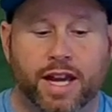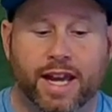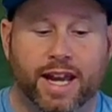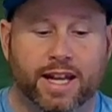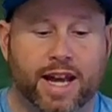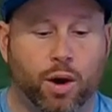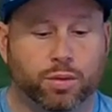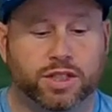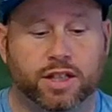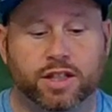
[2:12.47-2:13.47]
It
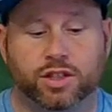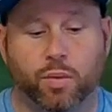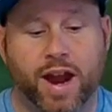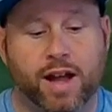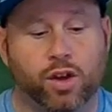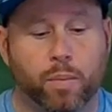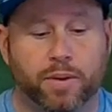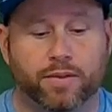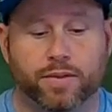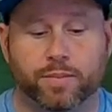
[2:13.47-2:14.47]
hosted the Doral
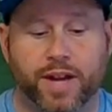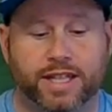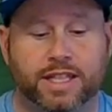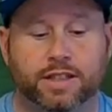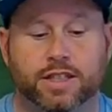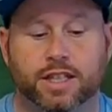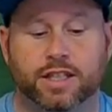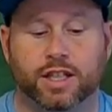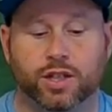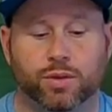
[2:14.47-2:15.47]
Open from
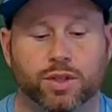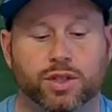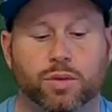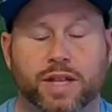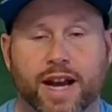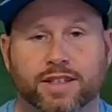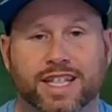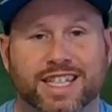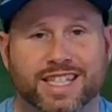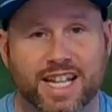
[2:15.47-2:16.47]
1962 to
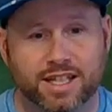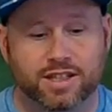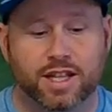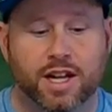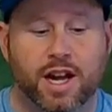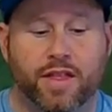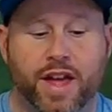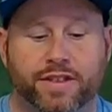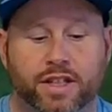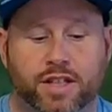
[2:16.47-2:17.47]
2006,
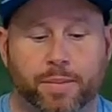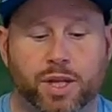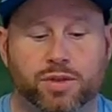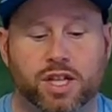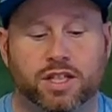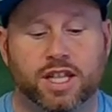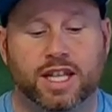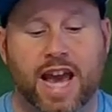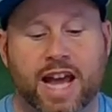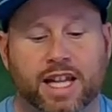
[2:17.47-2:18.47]
then the WGC
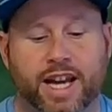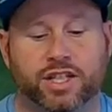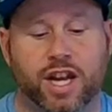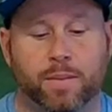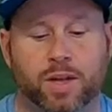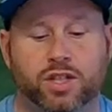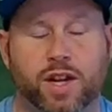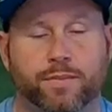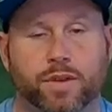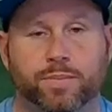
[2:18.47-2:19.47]
Cadillac
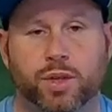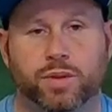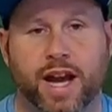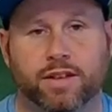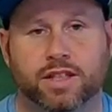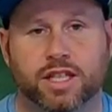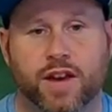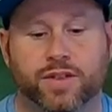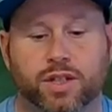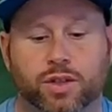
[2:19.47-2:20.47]
Championship from
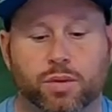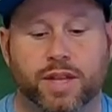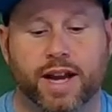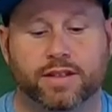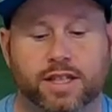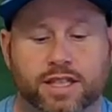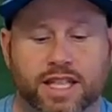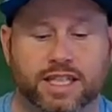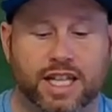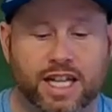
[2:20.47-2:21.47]
2007 to
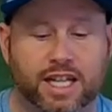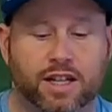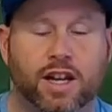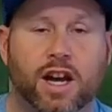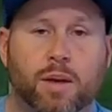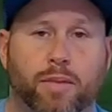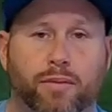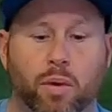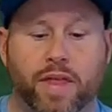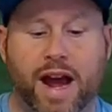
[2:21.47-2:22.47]
2016.
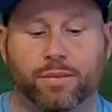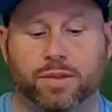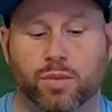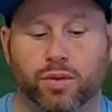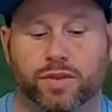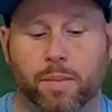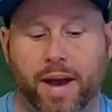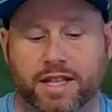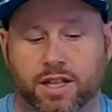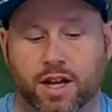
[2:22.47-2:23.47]
Before that was moved to
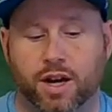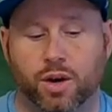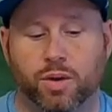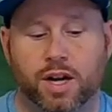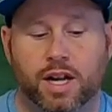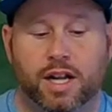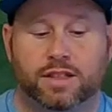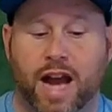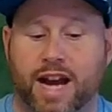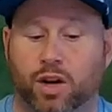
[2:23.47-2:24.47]
Mexico.
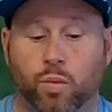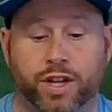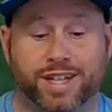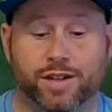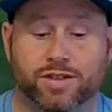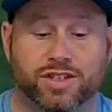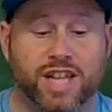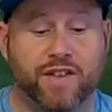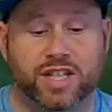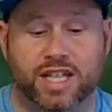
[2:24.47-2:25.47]
Tiger won here
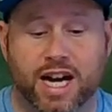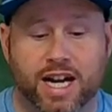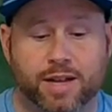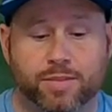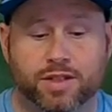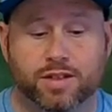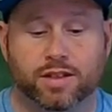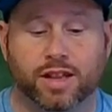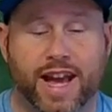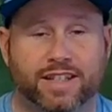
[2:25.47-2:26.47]
seven times.
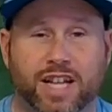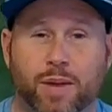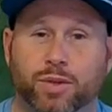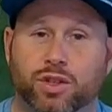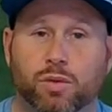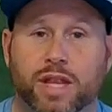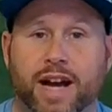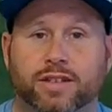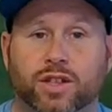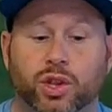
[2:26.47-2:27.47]
Last time was
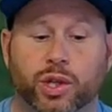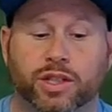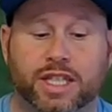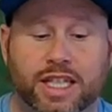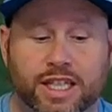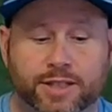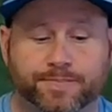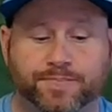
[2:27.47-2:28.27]
2013.